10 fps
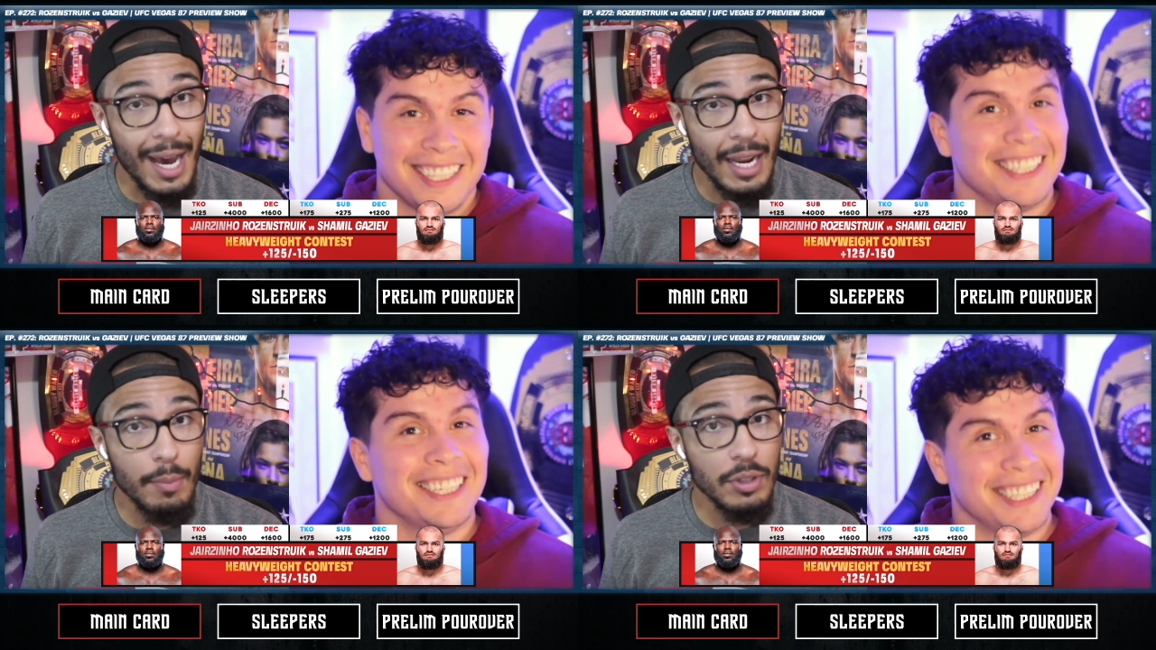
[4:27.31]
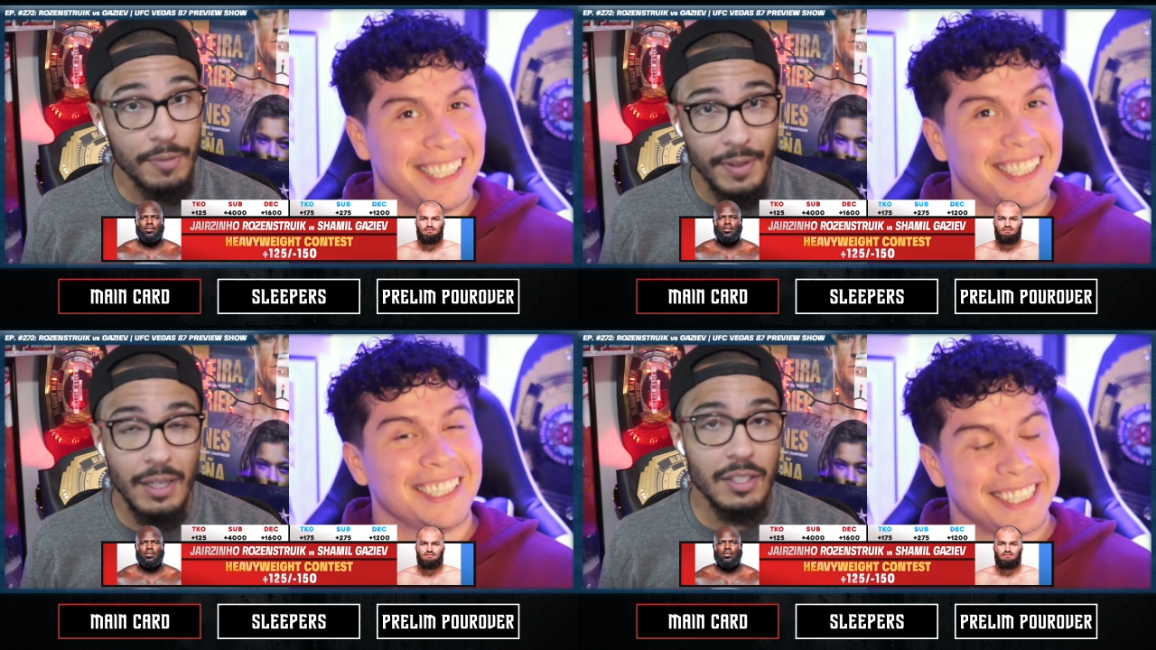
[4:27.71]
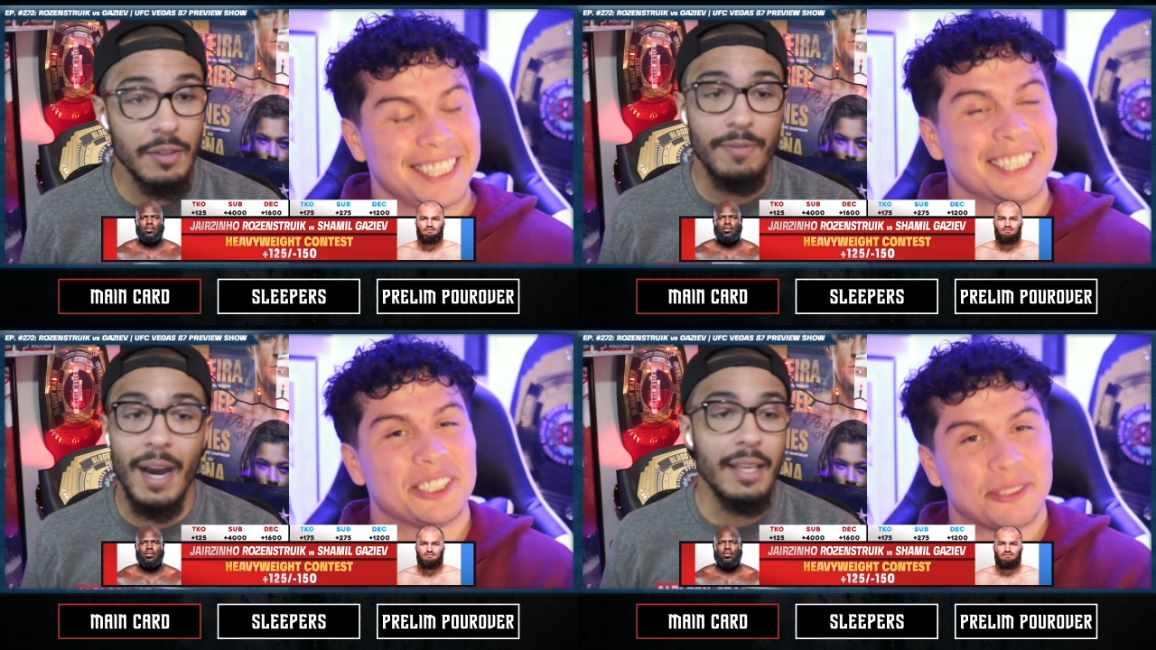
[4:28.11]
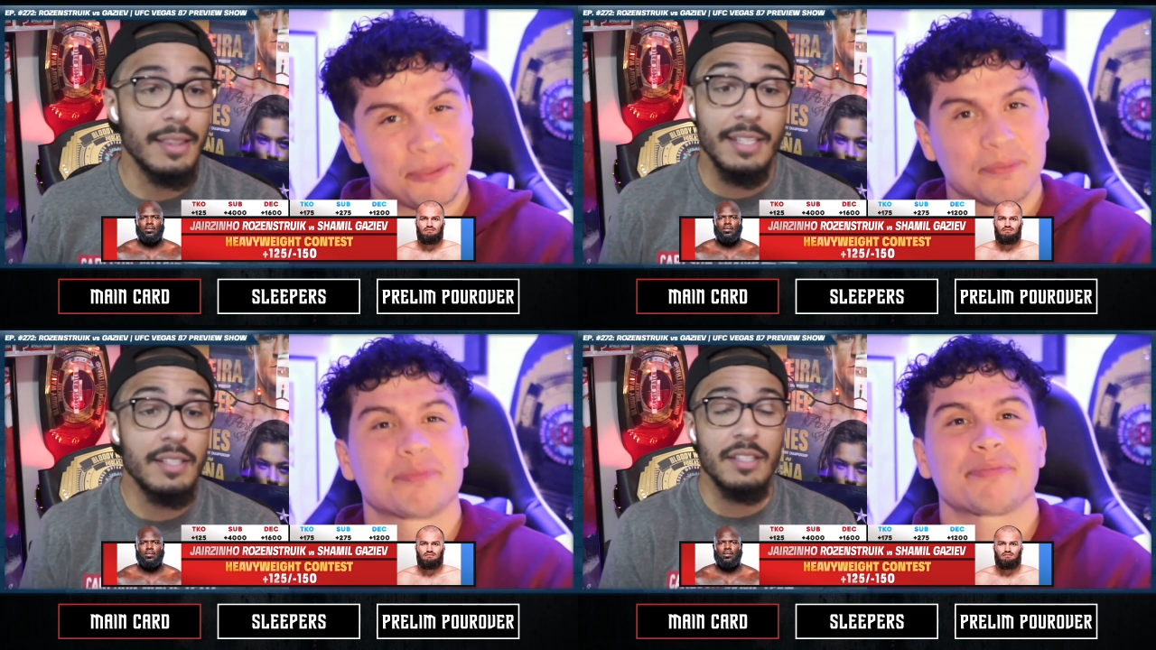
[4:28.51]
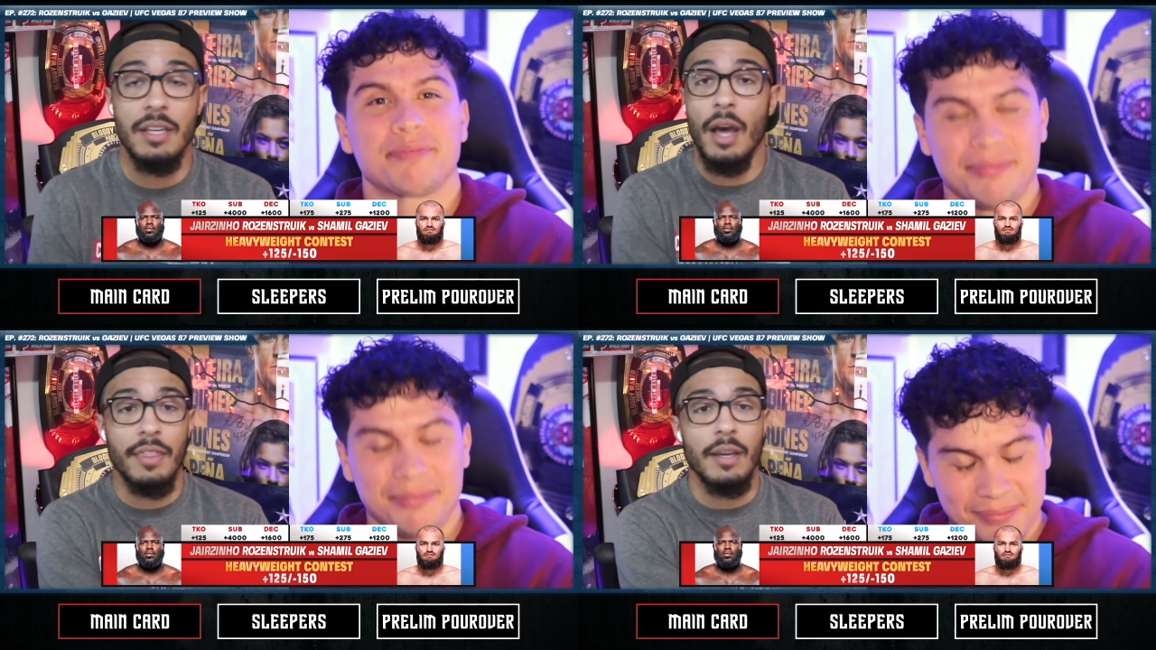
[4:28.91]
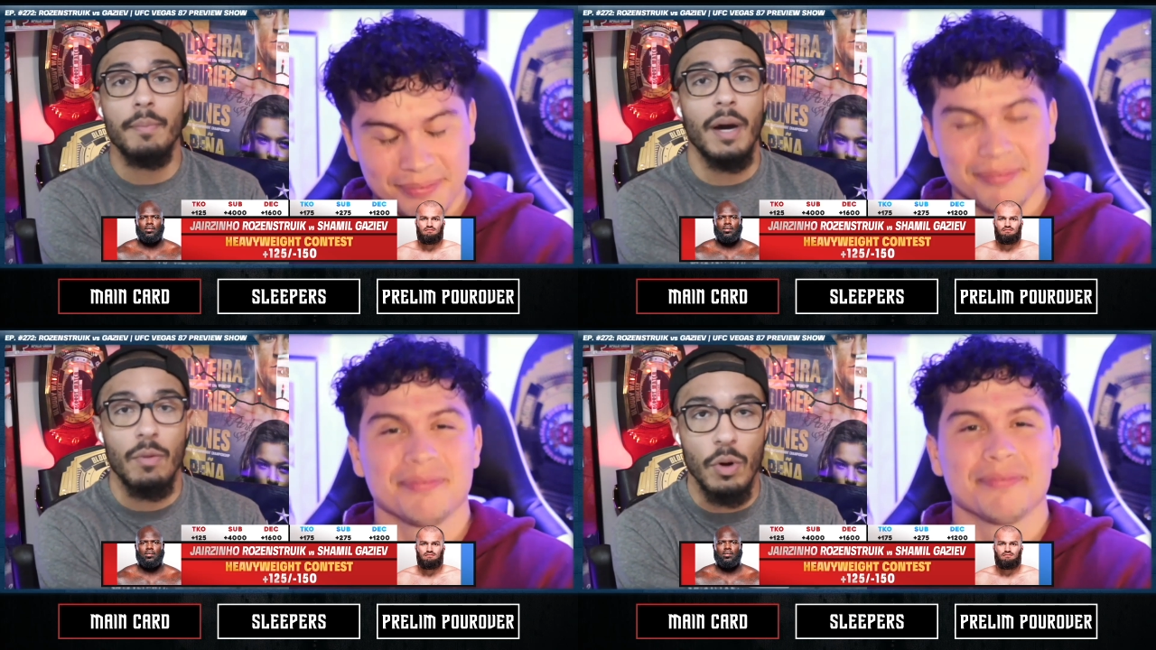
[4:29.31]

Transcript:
Speaker 1: able to finish the fight. This is nothing but